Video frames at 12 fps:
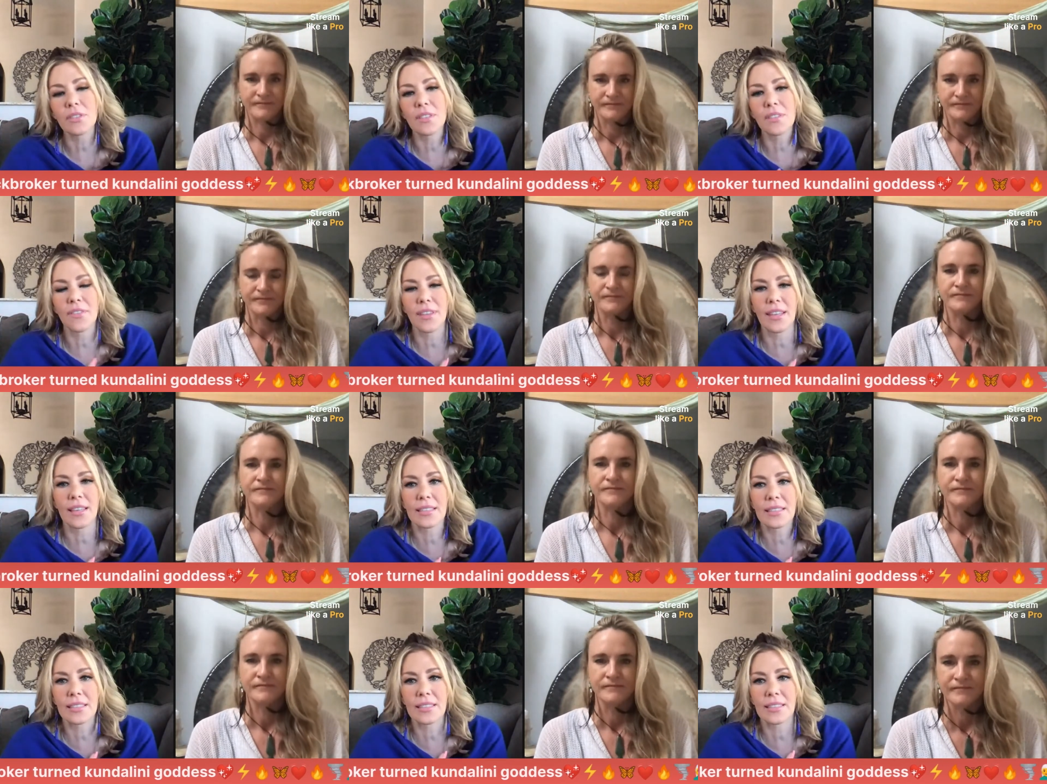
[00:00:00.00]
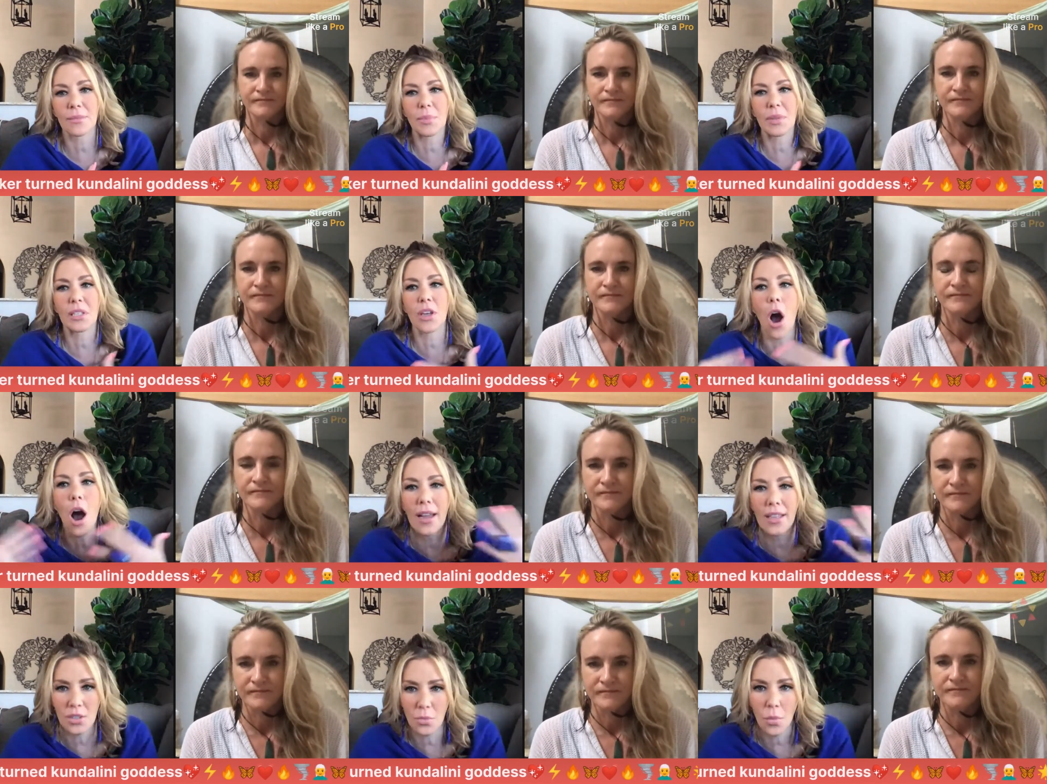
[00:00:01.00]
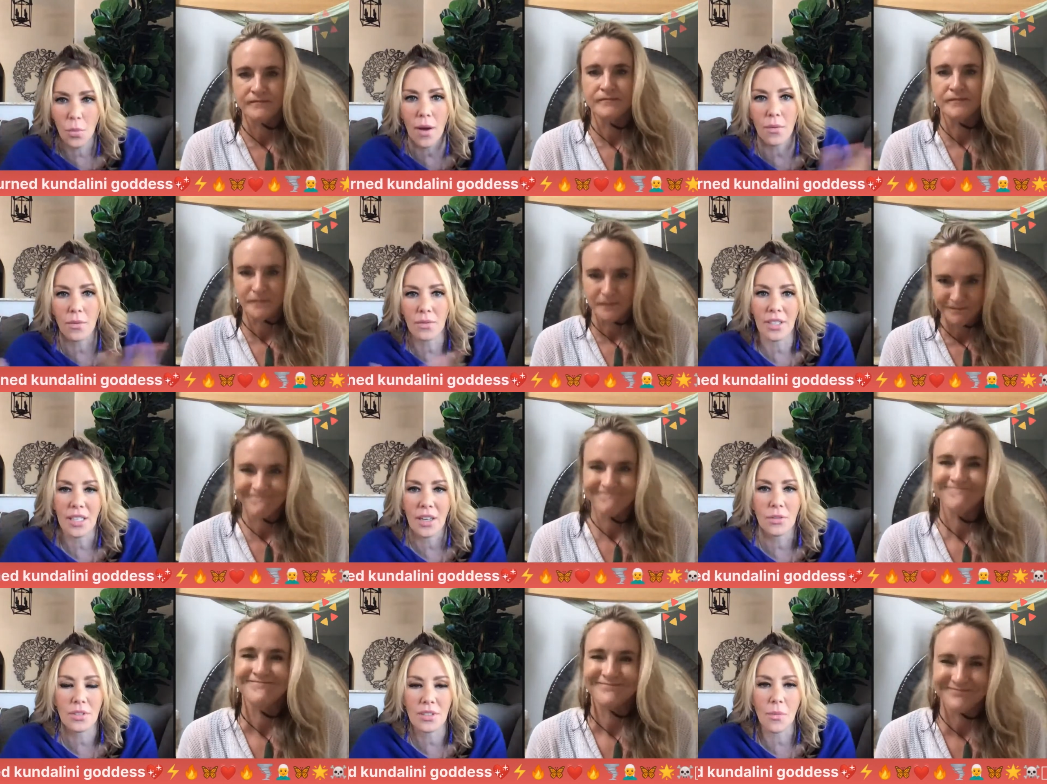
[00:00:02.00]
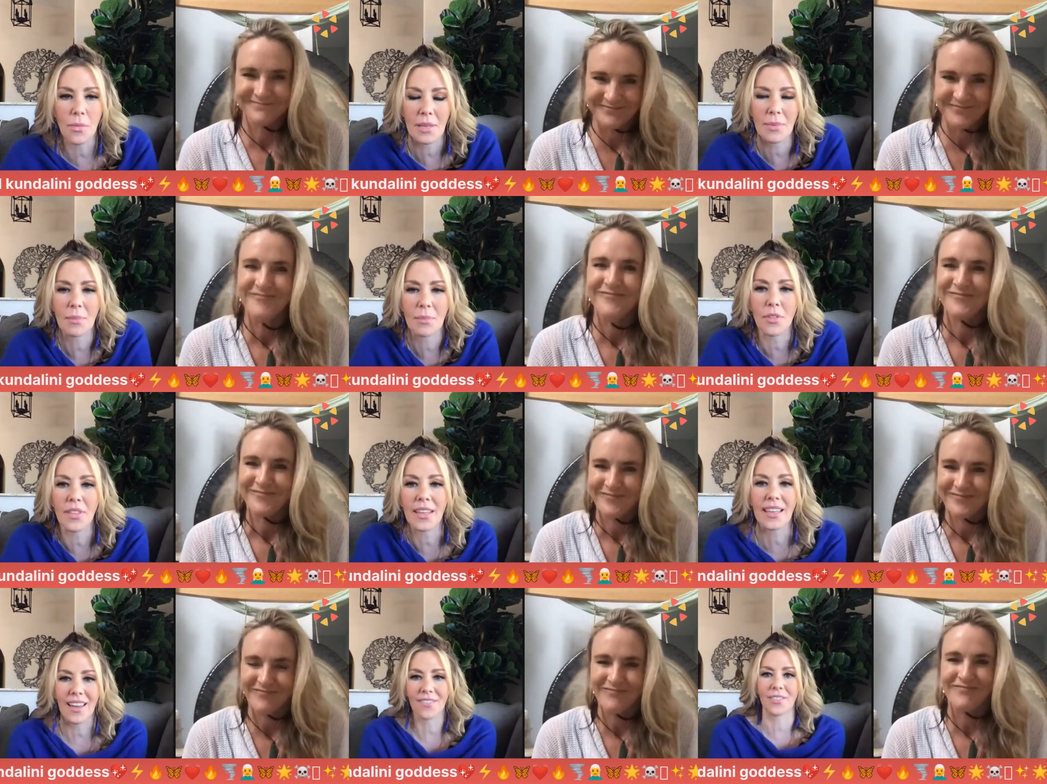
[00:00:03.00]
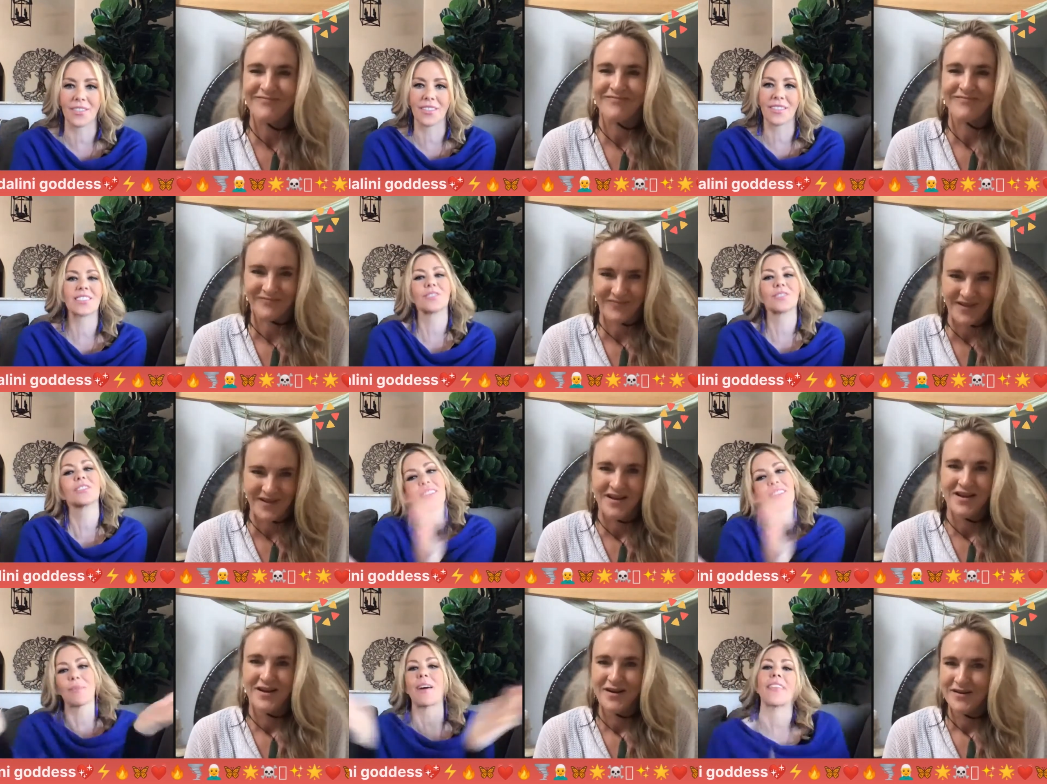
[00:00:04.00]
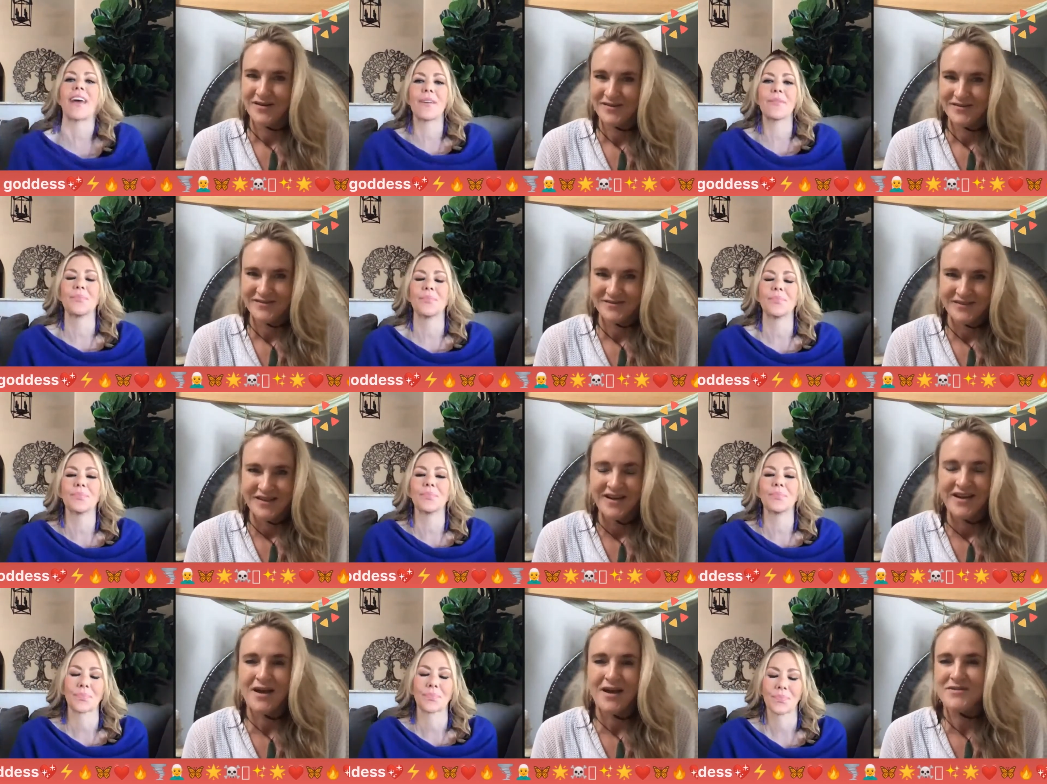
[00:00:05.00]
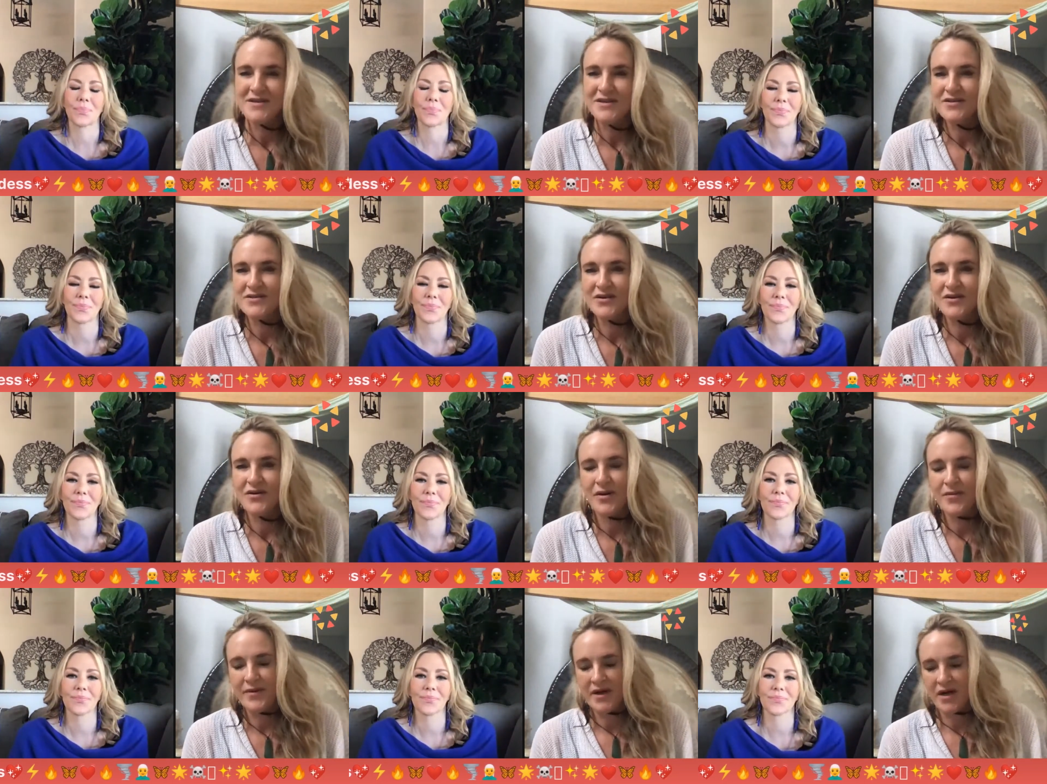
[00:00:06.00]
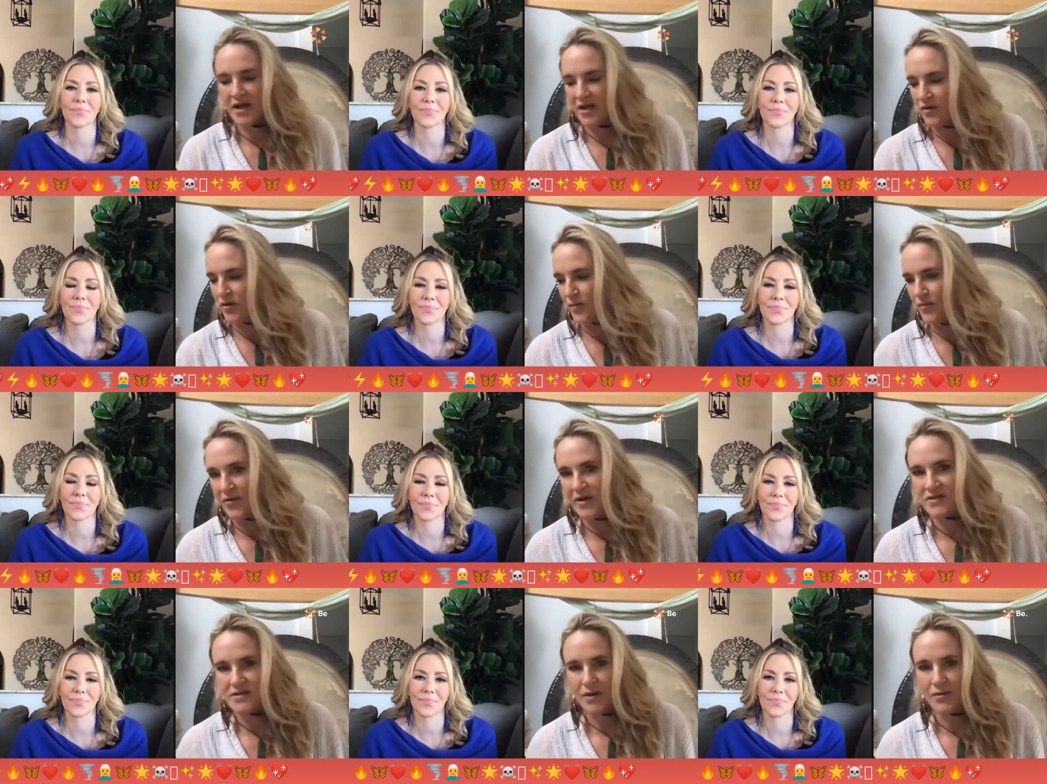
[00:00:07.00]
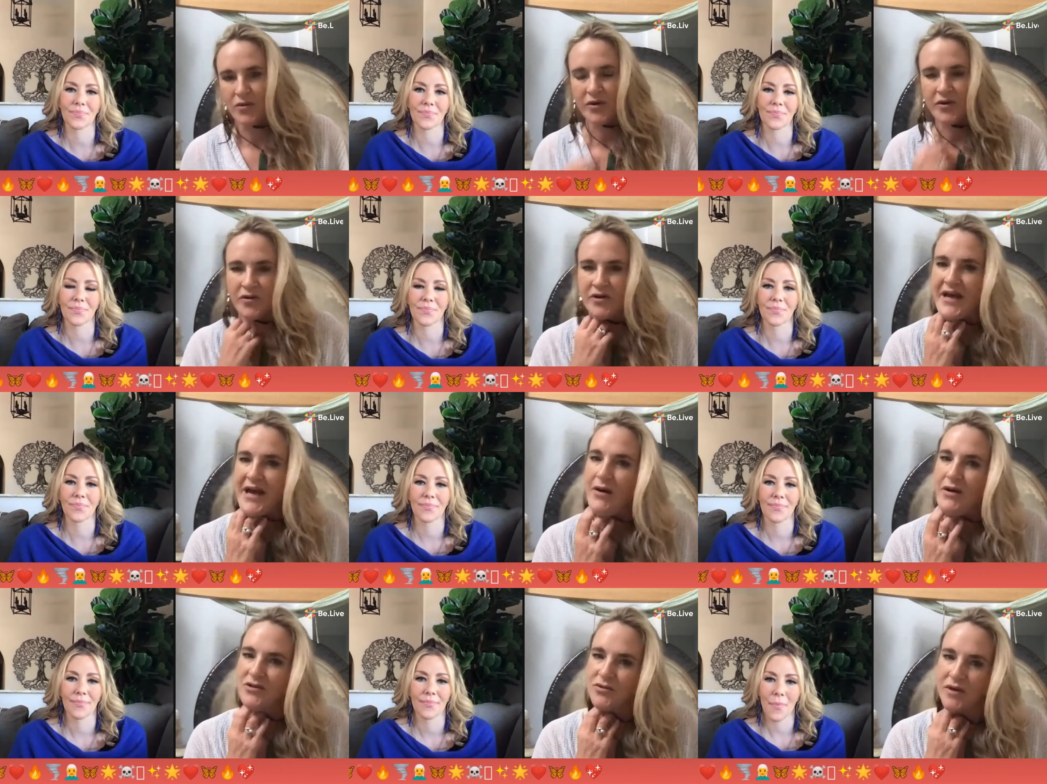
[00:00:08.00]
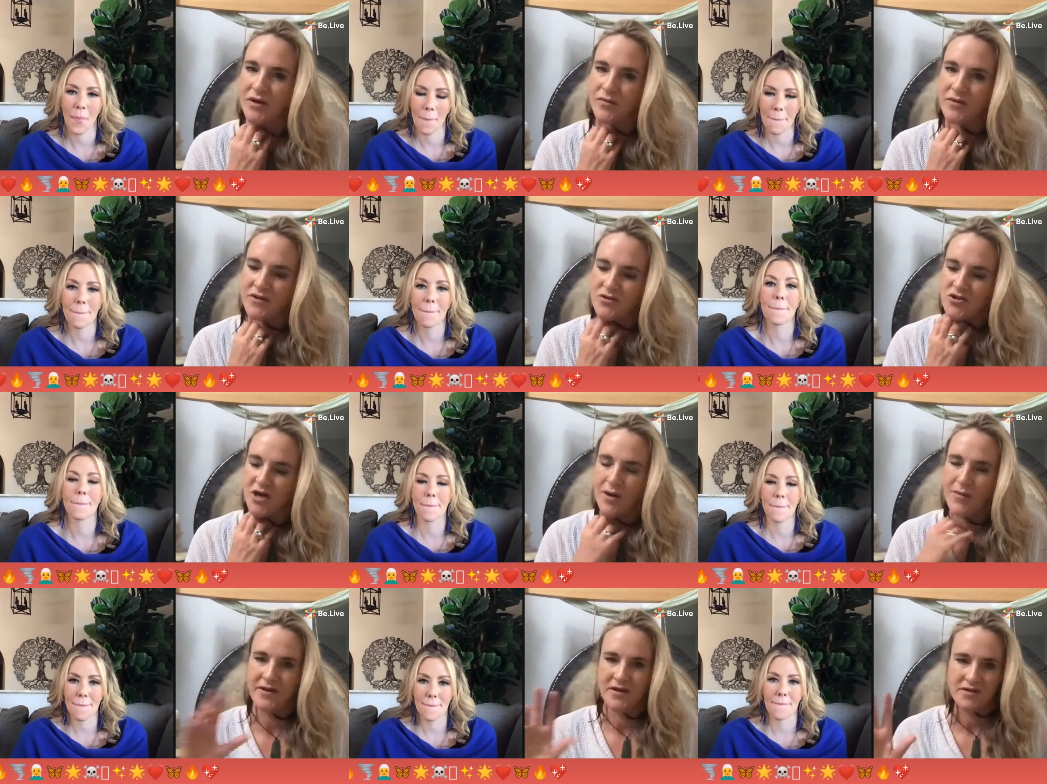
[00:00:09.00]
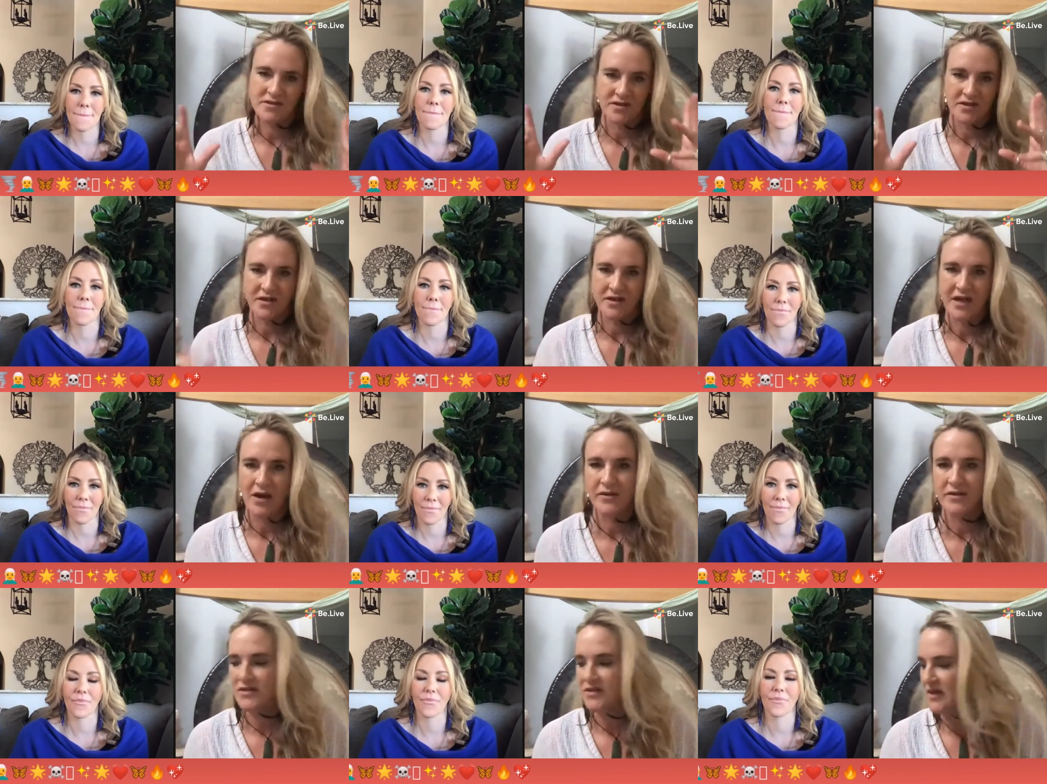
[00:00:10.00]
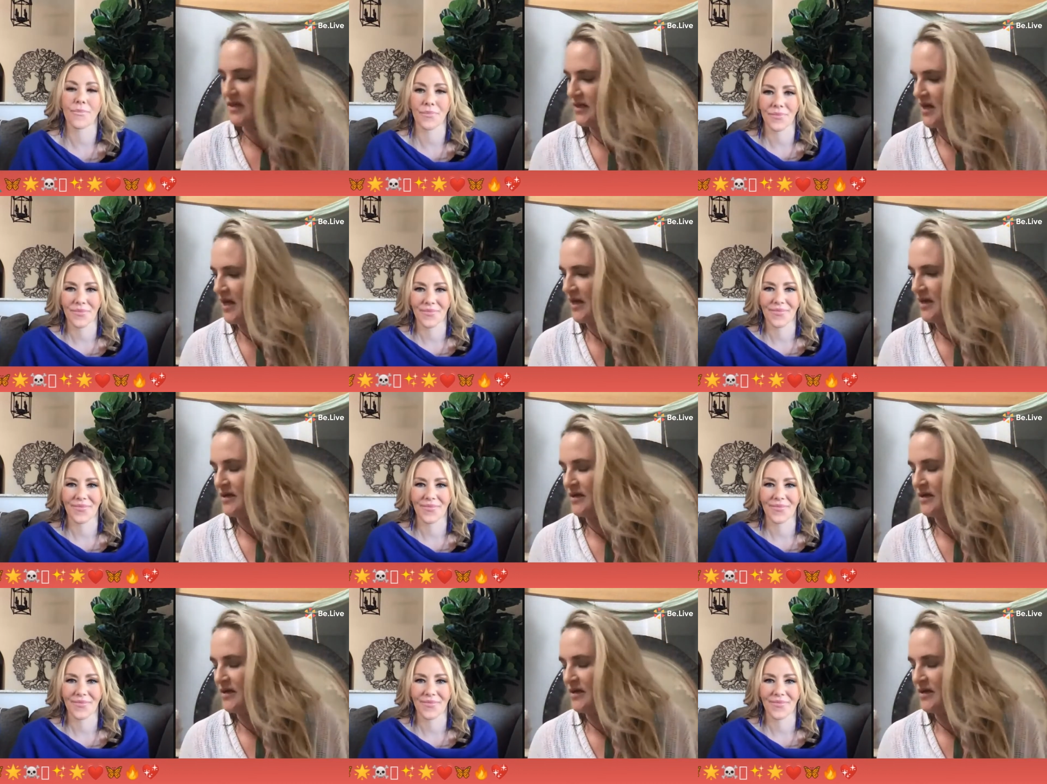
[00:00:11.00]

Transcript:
Speaker 1: of things beyond what you know so many people think of when so tell us about that
Speaker 2: yeah, absolutely. So, I mean, I incorporate ceremonial cacao. I trained with a shaman as a cacaoista, and